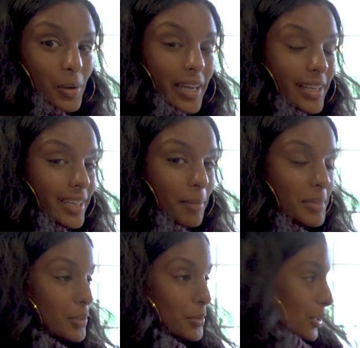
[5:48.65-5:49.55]
and I'm
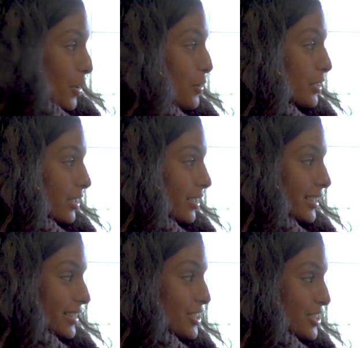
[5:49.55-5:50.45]
here with the owner,
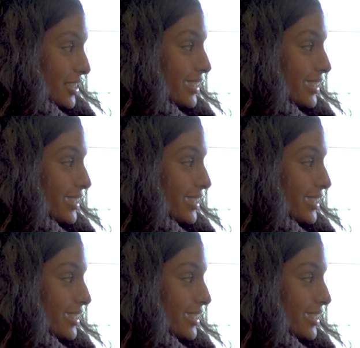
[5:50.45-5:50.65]
Alicia.